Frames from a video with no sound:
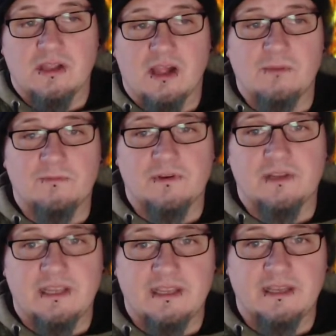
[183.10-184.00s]

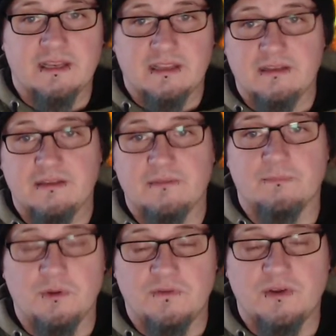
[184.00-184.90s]
hopefully
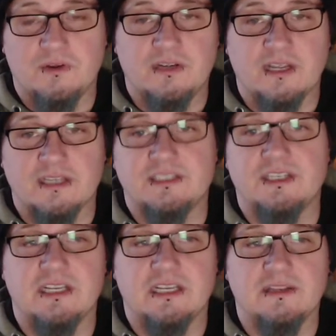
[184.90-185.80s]
moving on next
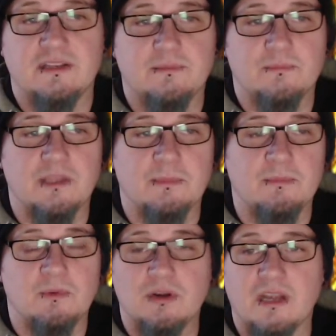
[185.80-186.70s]
year there'll be
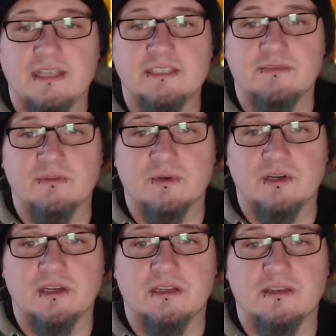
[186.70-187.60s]
more laser in
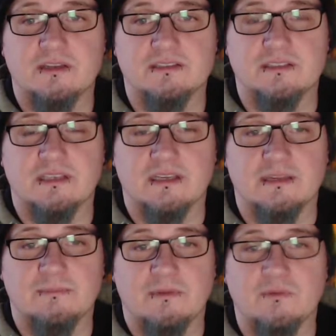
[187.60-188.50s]
work. 'Cause,
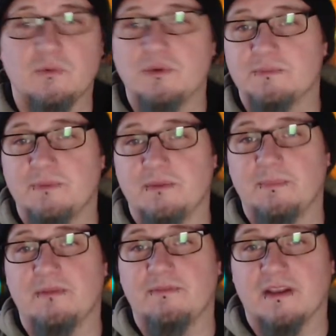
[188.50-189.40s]
I've always been a
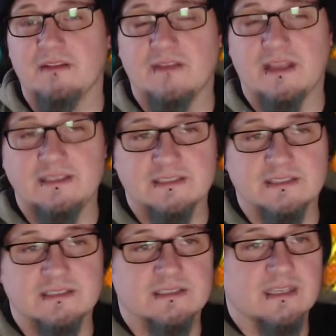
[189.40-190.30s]
big fan of
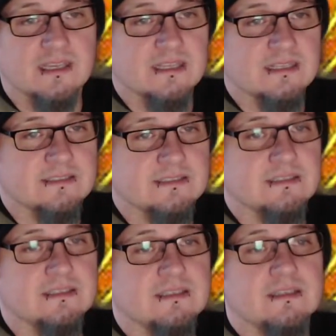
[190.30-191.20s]
lasers, and
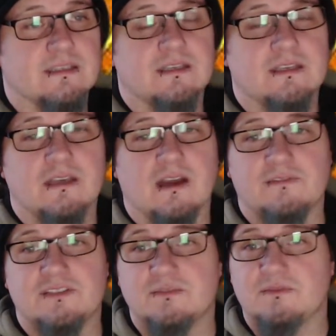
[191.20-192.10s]
I
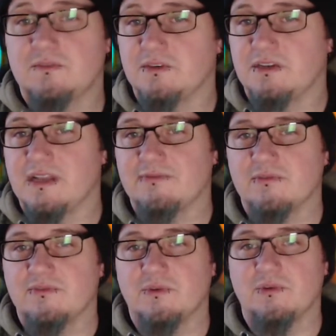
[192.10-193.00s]
just could never
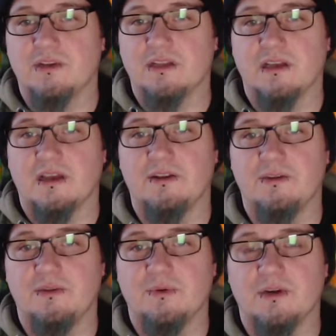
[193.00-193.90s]
afford a
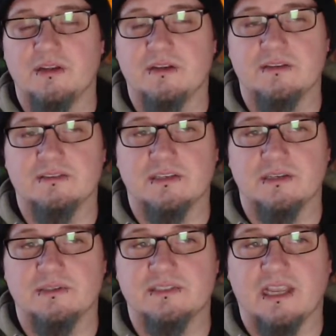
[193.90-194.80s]
new one.
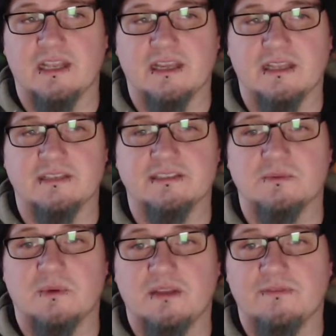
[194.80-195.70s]
So second hand is the
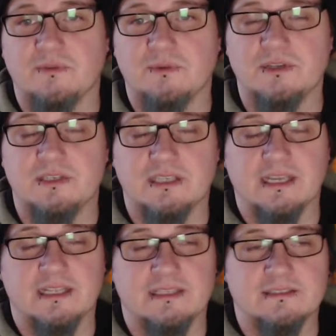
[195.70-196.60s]
way forward,
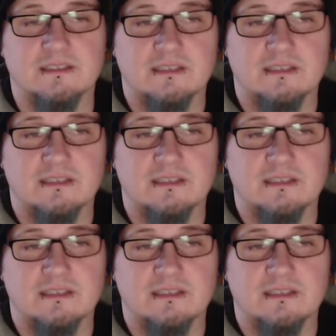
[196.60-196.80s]
and